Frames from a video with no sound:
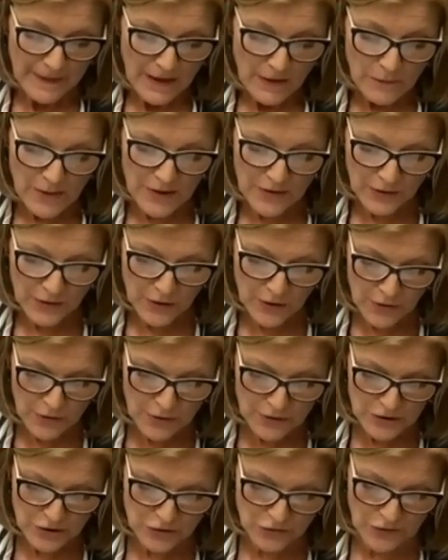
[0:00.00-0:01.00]
with
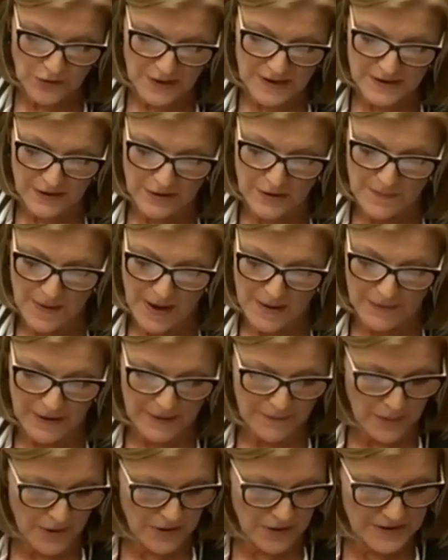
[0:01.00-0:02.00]
huge drawings on the
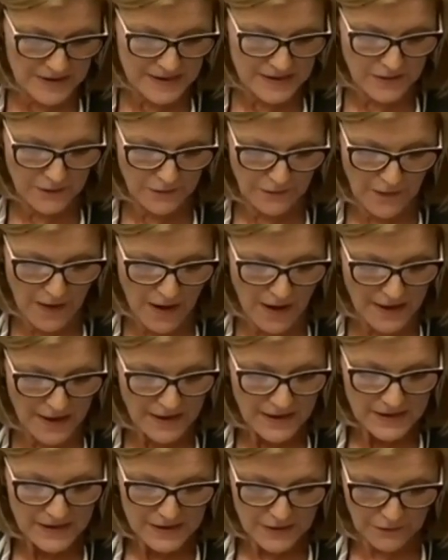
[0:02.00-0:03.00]
public purse to
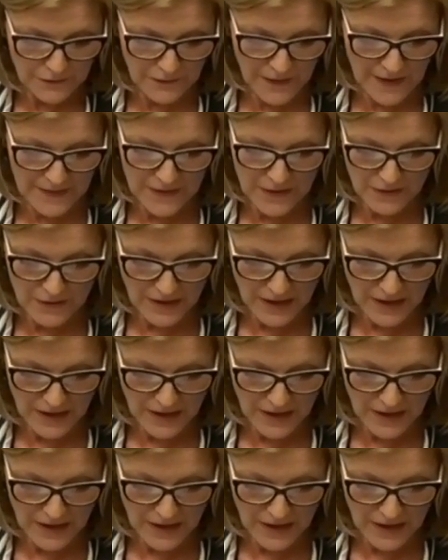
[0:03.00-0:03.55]
fund the